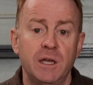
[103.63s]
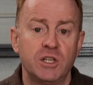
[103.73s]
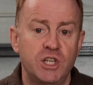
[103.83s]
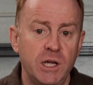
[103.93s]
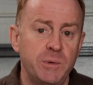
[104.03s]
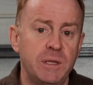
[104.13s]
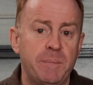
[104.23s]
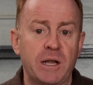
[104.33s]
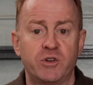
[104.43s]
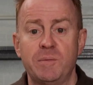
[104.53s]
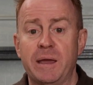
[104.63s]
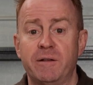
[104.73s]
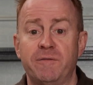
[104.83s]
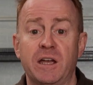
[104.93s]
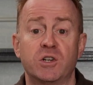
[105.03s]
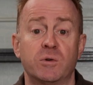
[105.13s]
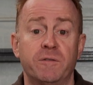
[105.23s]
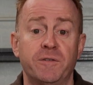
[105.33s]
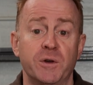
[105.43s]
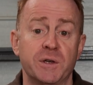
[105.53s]
check with the battery manufacturer
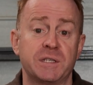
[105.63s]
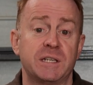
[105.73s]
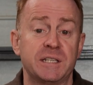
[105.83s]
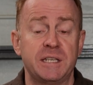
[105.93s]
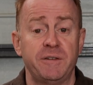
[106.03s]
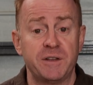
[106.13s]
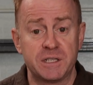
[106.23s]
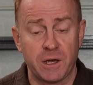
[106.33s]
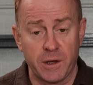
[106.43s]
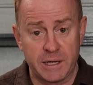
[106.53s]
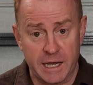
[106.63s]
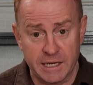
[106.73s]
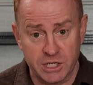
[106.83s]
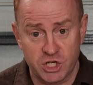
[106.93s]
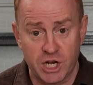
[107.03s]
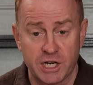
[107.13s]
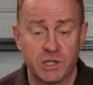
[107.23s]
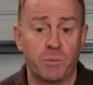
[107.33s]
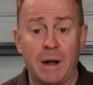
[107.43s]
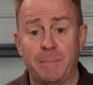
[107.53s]
first to see if it's okay to charge
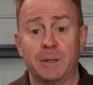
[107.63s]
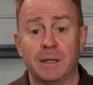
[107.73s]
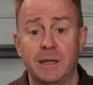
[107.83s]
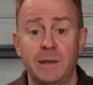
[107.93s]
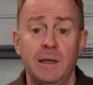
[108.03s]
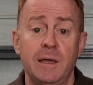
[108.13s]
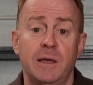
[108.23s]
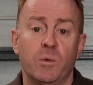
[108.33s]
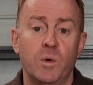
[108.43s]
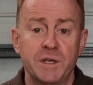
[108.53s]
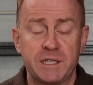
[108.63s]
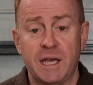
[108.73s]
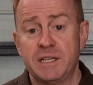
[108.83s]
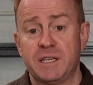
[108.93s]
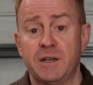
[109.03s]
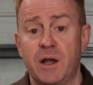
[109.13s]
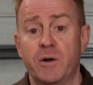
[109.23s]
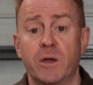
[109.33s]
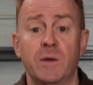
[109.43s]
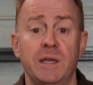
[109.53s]
them rapidly. Worst case
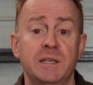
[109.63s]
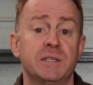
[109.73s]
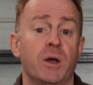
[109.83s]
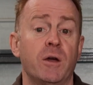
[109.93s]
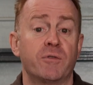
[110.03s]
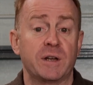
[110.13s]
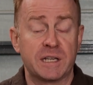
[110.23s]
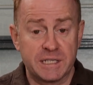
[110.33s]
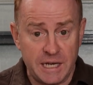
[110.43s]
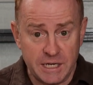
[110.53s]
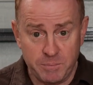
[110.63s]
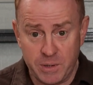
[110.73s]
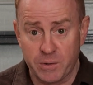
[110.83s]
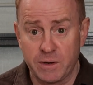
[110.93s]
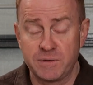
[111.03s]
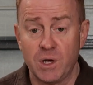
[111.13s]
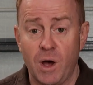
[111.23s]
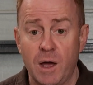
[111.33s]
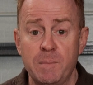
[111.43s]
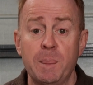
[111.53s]
scenario is over an extended period of
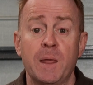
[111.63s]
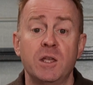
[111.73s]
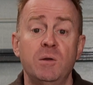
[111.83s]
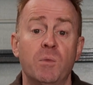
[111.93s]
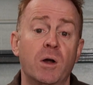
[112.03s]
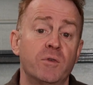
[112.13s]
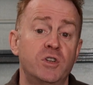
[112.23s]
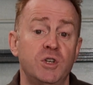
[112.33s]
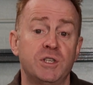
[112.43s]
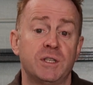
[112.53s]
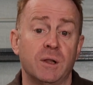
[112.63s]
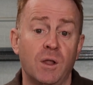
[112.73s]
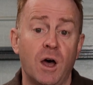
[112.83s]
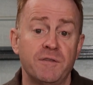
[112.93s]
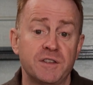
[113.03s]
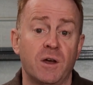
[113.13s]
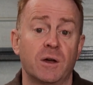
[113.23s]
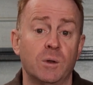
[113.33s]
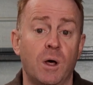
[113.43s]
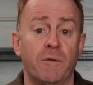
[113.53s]
time, you might reduce the life
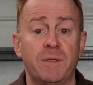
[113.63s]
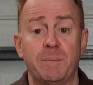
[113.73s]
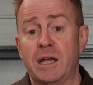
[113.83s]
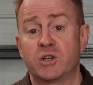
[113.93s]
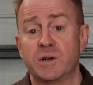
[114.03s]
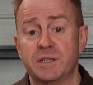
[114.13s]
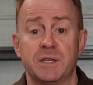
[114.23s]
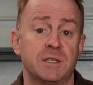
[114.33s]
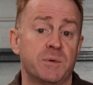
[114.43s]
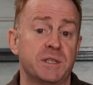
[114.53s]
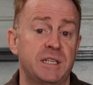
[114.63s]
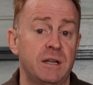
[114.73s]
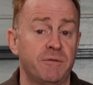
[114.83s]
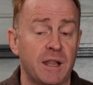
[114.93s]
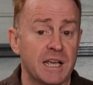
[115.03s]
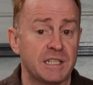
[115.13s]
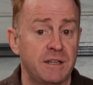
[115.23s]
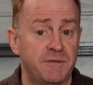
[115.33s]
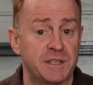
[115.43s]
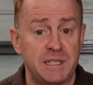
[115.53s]
cycle of the batteries. So instead of
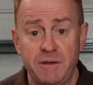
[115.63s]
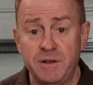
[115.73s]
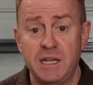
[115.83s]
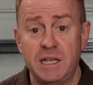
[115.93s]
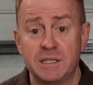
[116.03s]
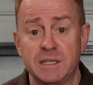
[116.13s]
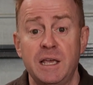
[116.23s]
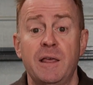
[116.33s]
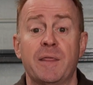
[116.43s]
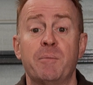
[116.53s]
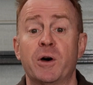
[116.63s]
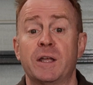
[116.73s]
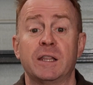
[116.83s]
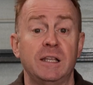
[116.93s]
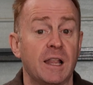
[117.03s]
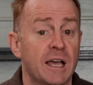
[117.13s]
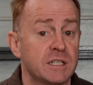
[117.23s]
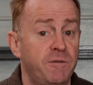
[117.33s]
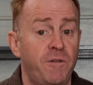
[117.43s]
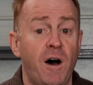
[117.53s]
lasting for 7 years, they might only
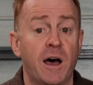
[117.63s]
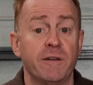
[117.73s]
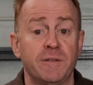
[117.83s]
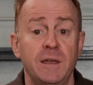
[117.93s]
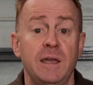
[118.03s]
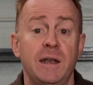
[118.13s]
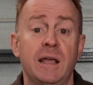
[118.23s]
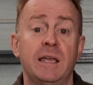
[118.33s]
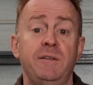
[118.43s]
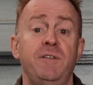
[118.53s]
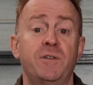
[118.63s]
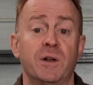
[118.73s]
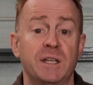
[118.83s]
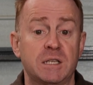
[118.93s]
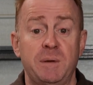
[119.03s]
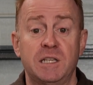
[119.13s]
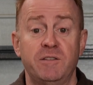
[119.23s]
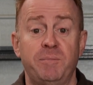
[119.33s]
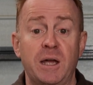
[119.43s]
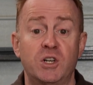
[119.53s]
last 5. Now, if you've got an
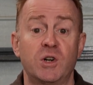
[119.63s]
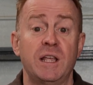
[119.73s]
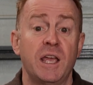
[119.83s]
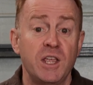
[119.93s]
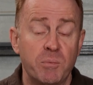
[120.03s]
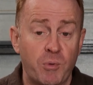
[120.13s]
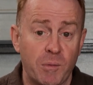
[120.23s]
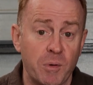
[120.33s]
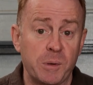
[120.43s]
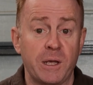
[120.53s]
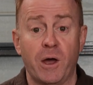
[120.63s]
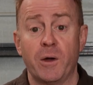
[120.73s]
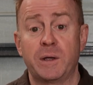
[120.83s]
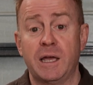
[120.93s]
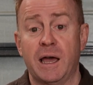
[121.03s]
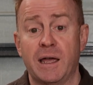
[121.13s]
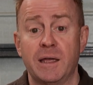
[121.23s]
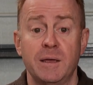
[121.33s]
expensive battery, you're probably okay,